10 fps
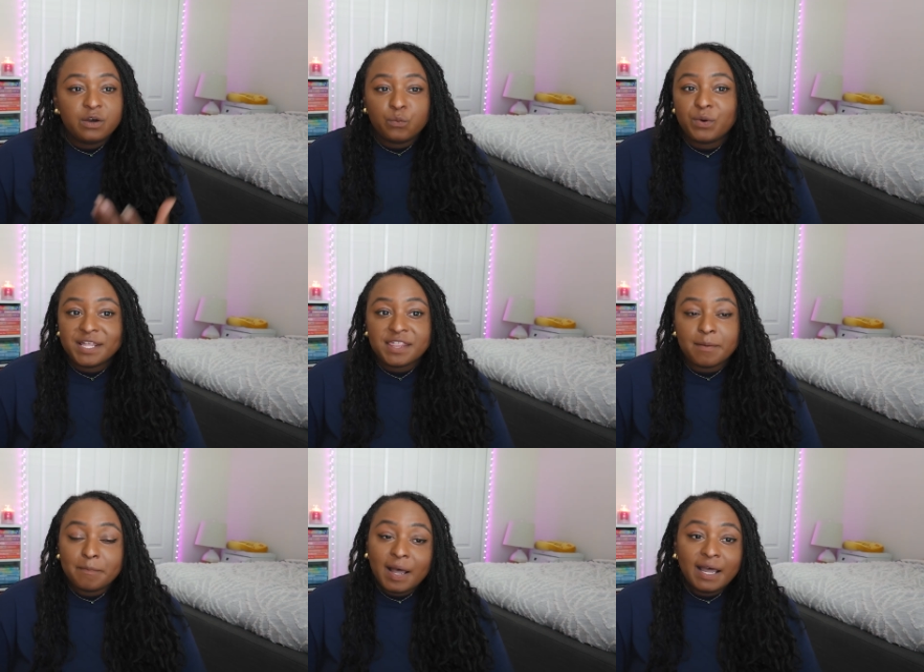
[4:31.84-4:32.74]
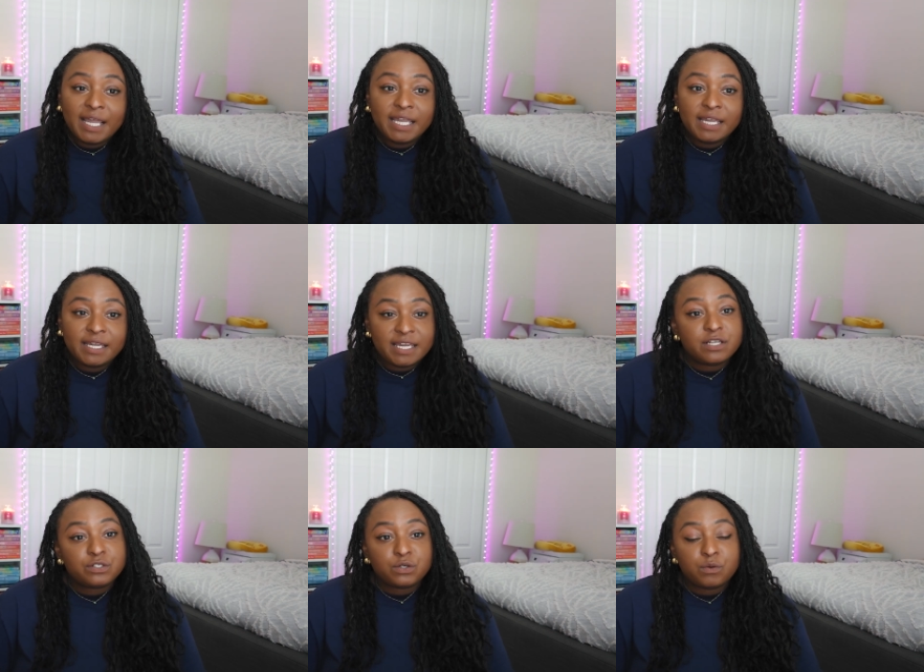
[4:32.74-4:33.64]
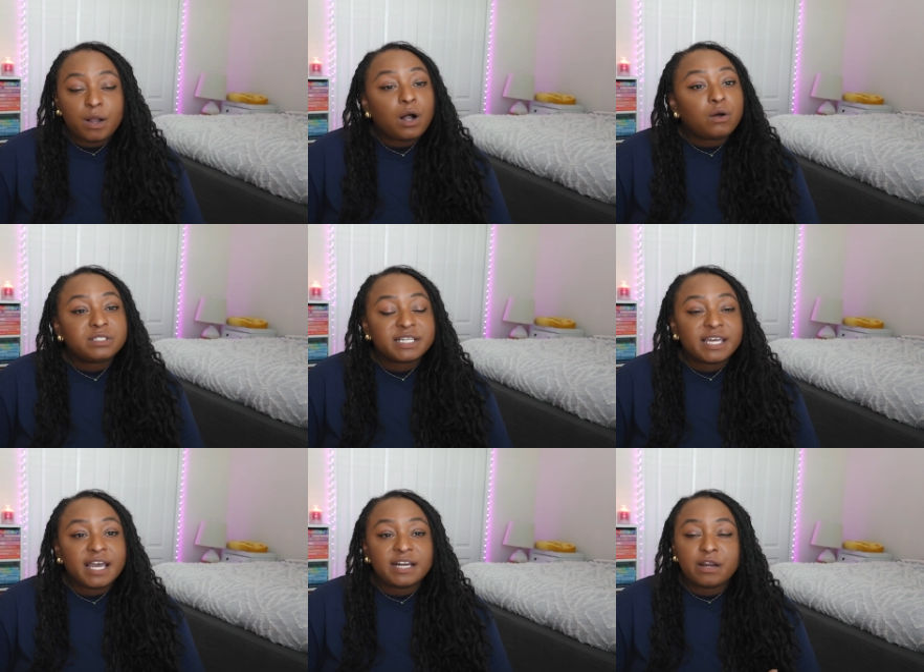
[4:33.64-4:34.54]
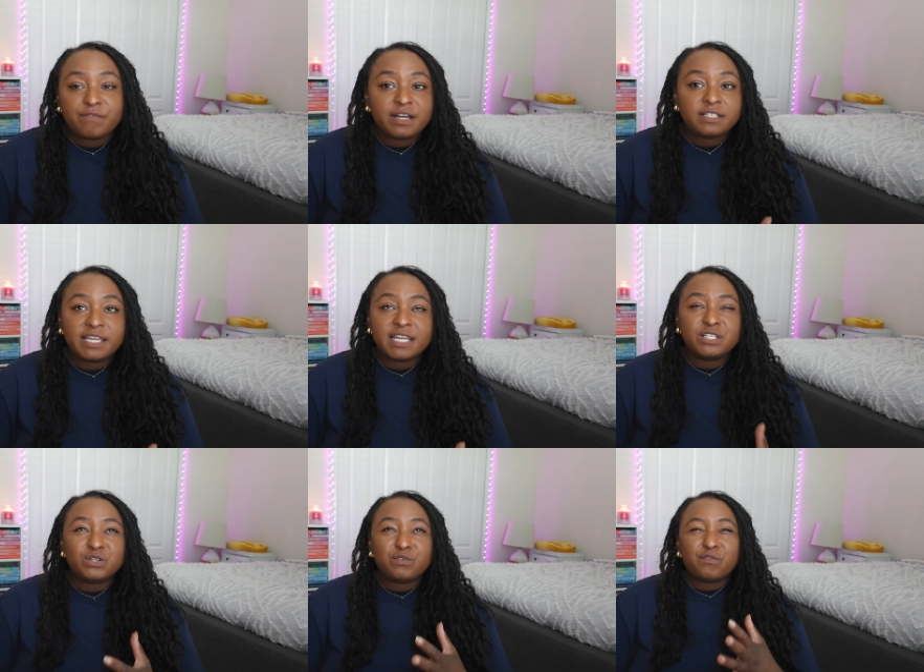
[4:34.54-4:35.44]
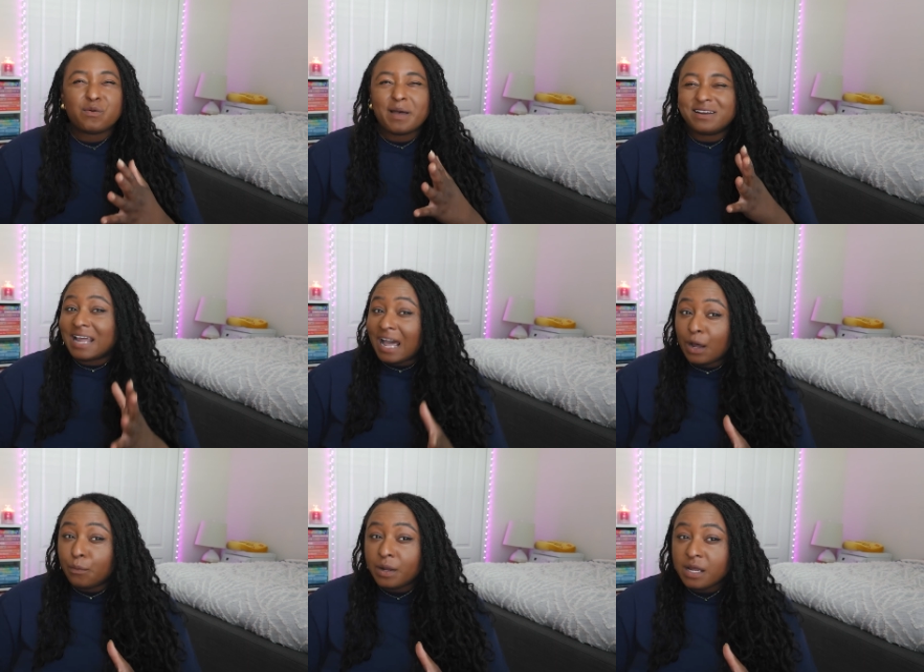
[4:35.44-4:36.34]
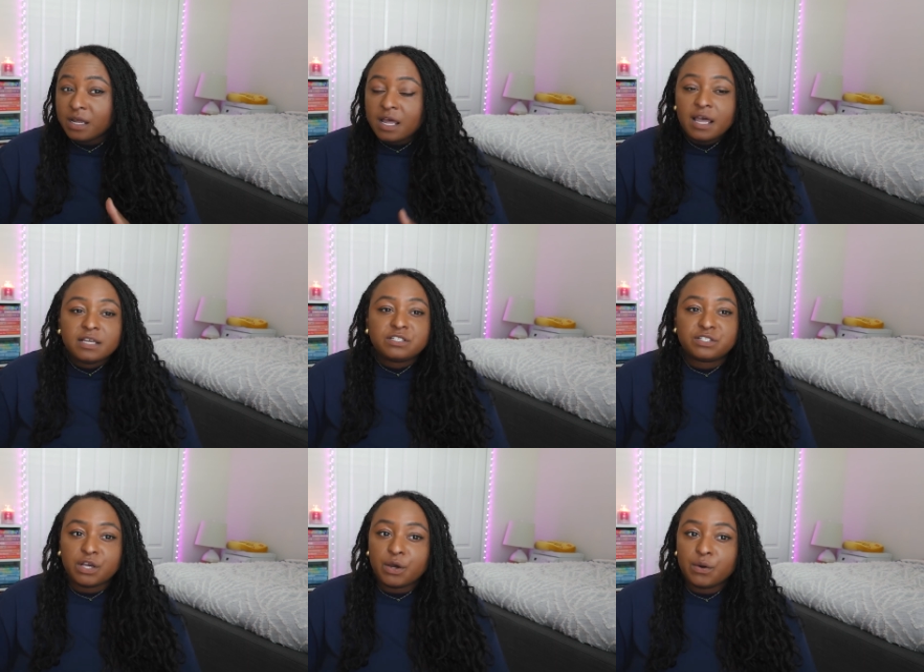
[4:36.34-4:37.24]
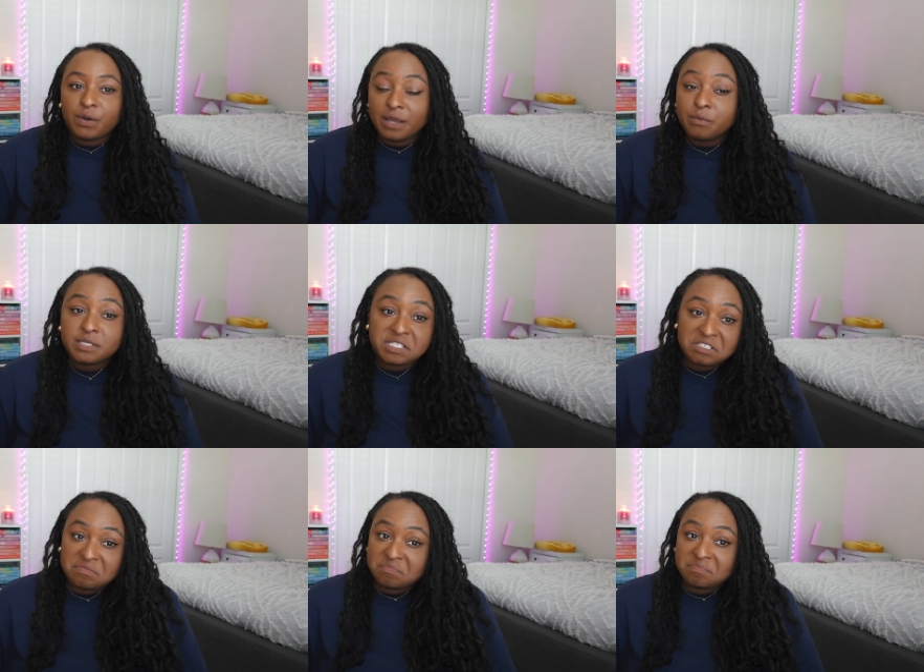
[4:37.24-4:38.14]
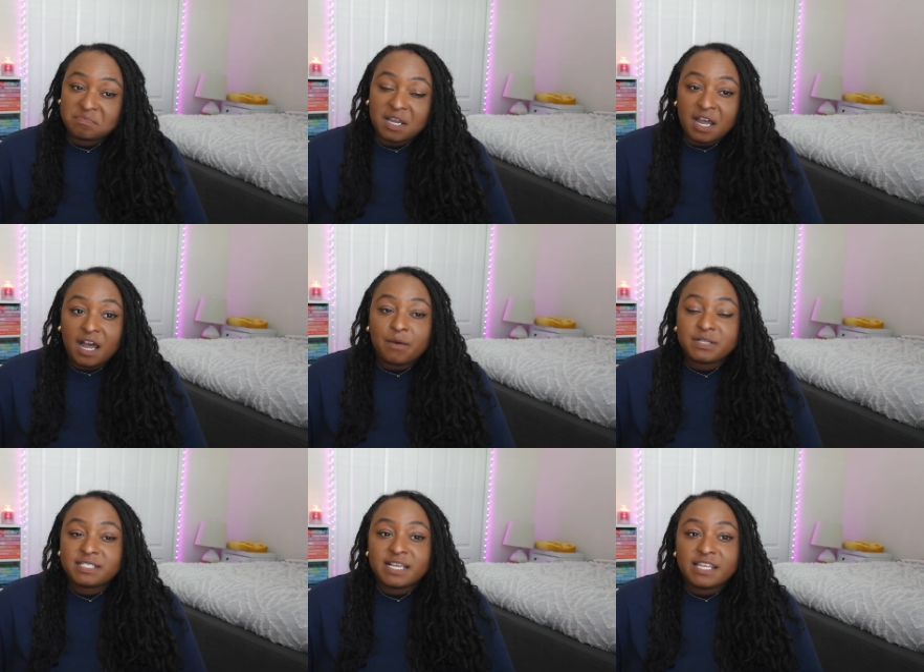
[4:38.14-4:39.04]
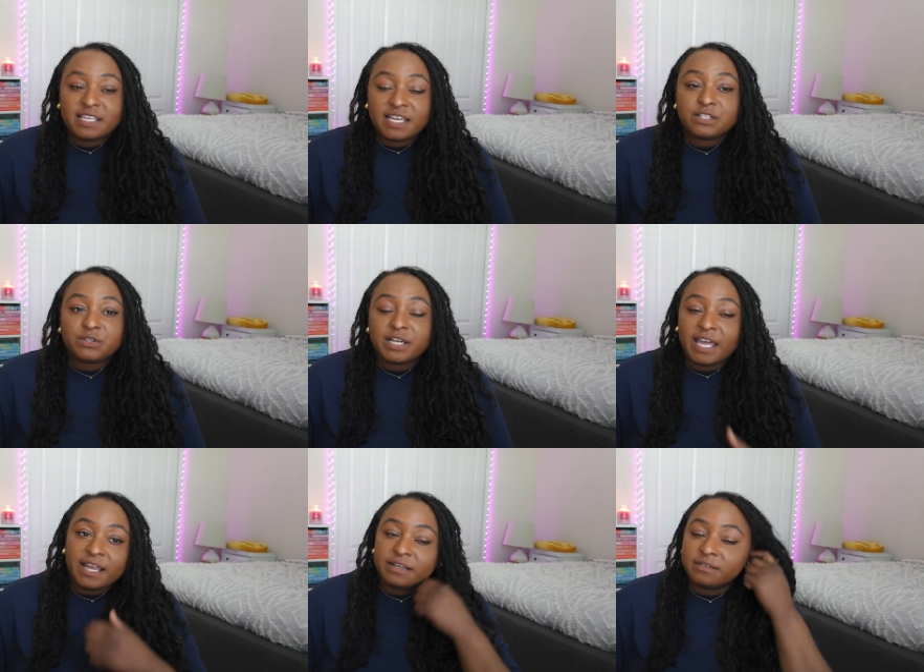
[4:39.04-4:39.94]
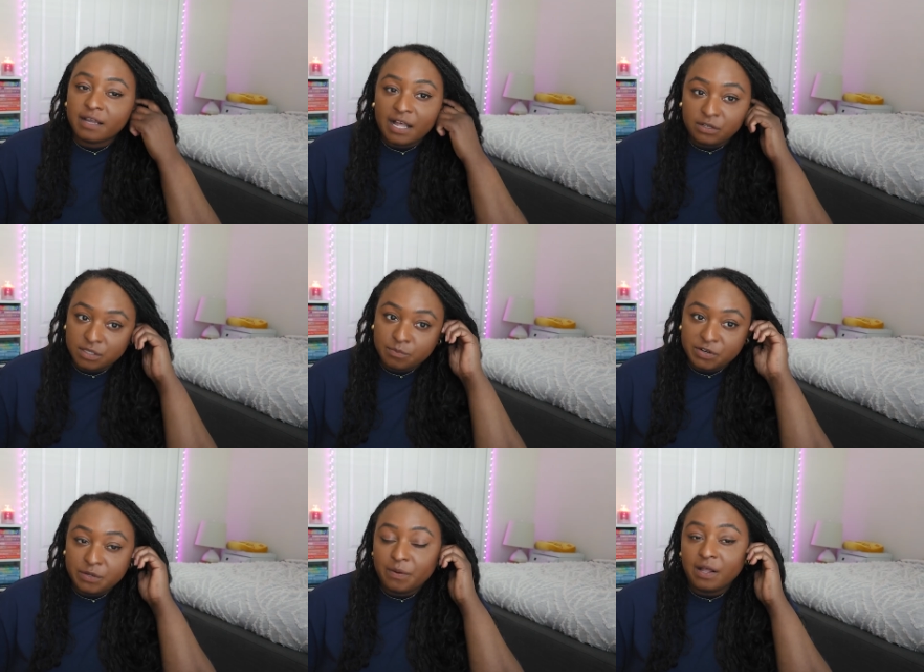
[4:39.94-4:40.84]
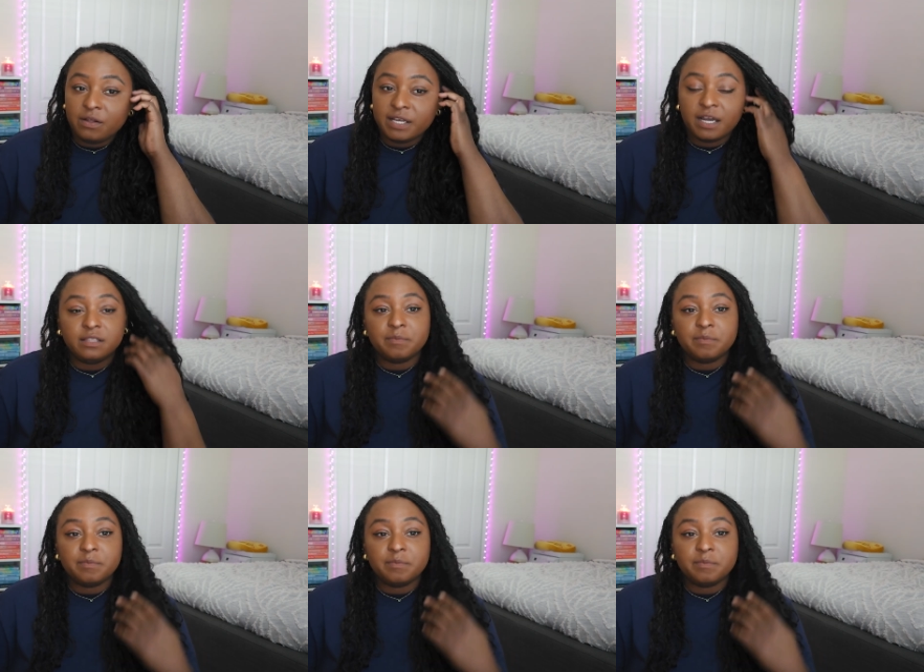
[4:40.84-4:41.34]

with my Kindle while holding it, and I read on the Kindle for about an hour, so it was, I would say the Kindle again held up pretty well on the